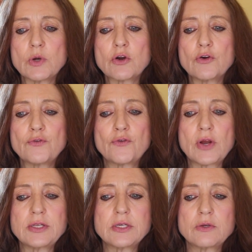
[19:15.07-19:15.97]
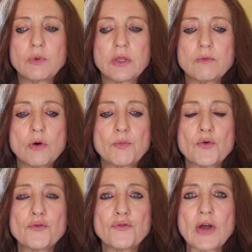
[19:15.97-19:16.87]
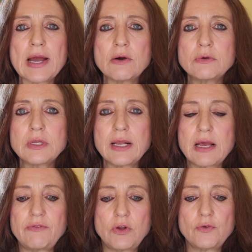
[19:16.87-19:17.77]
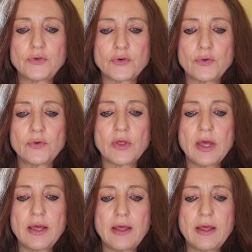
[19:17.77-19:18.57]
were confronted with a more profound level of truth